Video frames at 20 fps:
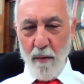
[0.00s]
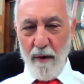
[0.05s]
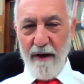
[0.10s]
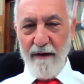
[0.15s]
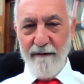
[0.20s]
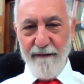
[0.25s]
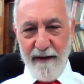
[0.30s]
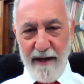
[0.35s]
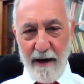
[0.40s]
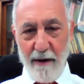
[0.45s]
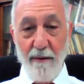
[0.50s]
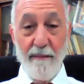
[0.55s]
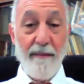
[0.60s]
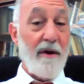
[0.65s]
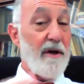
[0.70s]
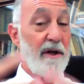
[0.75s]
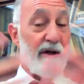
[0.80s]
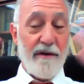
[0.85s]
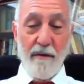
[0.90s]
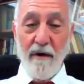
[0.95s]
wheat flour
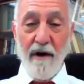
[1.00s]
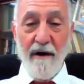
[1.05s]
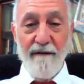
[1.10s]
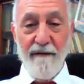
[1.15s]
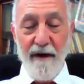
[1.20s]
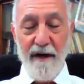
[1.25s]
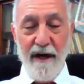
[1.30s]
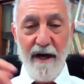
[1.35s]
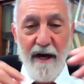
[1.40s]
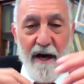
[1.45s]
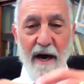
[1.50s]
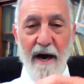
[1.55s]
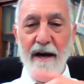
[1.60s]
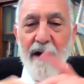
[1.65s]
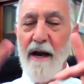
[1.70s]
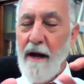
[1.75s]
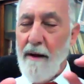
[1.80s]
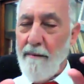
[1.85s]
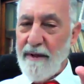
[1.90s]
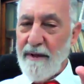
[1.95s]
because they're offering to God,
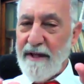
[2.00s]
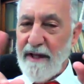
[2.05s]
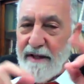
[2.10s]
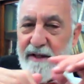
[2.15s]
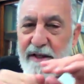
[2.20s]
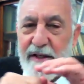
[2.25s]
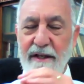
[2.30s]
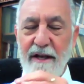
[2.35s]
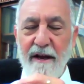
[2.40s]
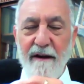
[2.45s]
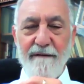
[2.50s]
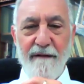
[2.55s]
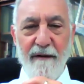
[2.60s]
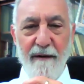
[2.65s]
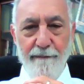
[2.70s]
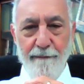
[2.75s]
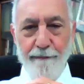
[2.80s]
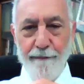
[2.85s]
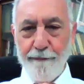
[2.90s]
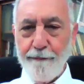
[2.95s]
but this is
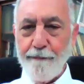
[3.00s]
different.